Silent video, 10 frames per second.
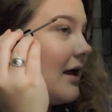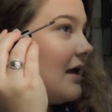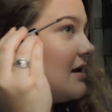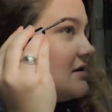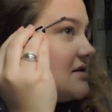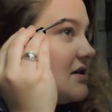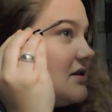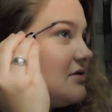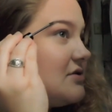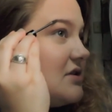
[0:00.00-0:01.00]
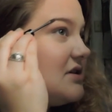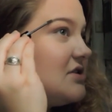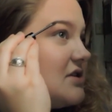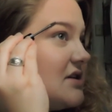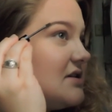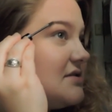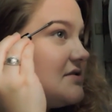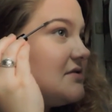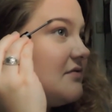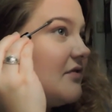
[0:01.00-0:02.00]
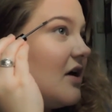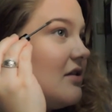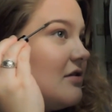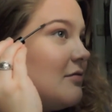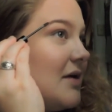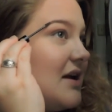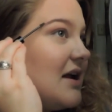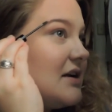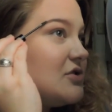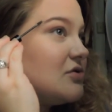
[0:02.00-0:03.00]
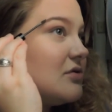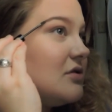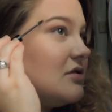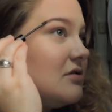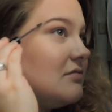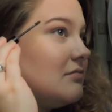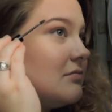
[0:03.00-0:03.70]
and I usually just follow my natural